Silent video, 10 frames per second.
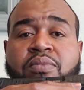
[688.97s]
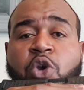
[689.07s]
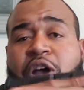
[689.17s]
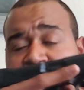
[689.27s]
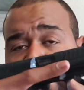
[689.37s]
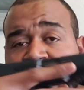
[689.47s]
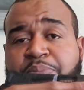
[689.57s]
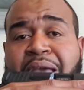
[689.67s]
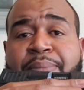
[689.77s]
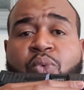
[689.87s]
Go ahead and get the
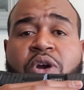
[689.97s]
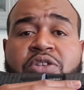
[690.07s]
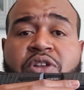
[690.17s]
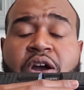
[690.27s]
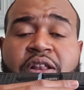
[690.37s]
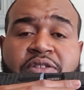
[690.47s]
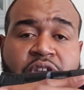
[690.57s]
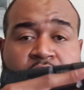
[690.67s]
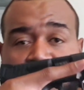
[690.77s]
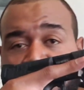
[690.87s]
paperwork started.
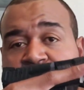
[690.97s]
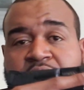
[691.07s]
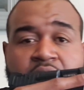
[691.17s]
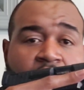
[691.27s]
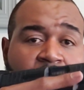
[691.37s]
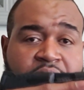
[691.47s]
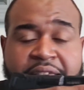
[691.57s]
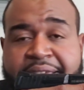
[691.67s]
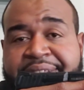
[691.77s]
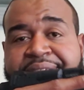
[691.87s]
So, you know, we logged
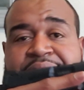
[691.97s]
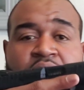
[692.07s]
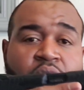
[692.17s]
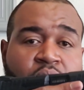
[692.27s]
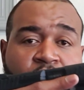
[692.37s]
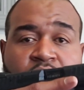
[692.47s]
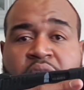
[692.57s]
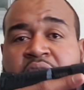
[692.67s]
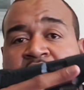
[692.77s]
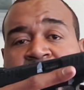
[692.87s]
in, did the whole,
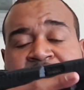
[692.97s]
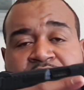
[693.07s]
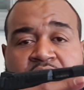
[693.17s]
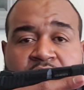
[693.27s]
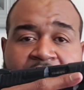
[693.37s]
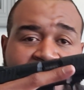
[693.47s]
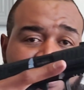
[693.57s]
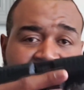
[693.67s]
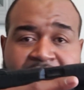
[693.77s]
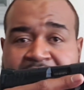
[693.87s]
you know,
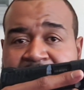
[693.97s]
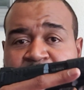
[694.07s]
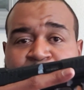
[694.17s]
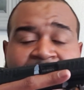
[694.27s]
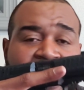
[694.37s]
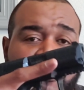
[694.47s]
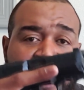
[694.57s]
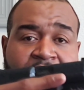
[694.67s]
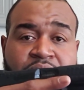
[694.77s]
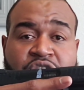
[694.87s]
ATF
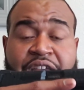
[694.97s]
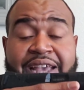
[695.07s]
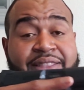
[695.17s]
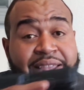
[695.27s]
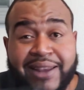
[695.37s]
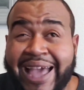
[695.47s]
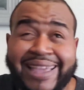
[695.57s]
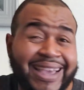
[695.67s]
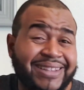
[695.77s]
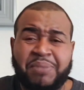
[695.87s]
background check that I
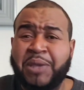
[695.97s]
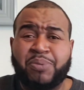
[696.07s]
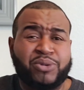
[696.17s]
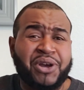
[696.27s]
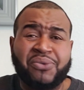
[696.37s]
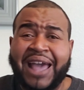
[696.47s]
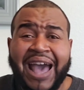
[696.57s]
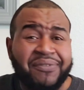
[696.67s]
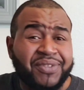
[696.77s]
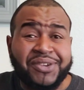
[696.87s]
guess people don't
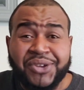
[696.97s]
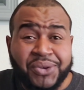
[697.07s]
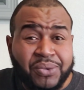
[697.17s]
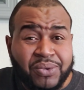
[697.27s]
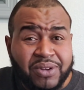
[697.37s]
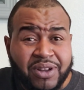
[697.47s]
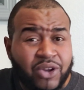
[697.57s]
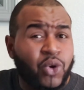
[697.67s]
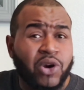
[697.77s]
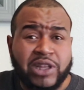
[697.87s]
have to do
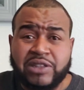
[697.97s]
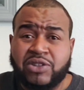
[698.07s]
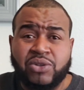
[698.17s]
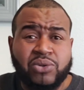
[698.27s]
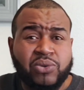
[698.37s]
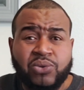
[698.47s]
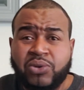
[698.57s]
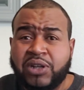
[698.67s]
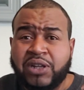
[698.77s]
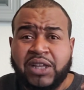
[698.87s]
according
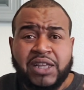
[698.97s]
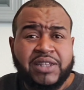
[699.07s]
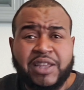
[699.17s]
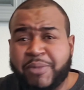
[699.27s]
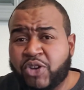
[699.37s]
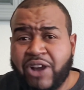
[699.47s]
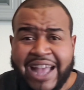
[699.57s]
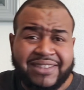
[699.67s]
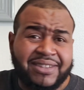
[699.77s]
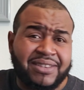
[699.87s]
to
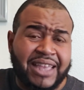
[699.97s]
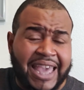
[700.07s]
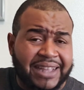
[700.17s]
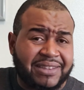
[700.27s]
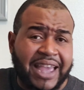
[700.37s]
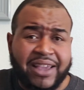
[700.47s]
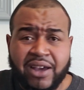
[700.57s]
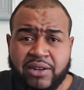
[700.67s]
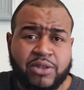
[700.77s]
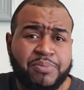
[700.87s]
Democrats in the
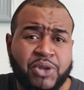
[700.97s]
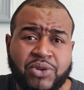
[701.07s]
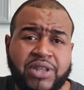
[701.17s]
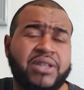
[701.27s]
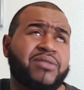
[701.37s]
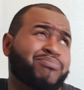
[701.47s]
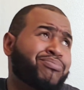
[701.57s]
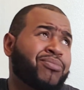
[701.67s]
anti-gun community.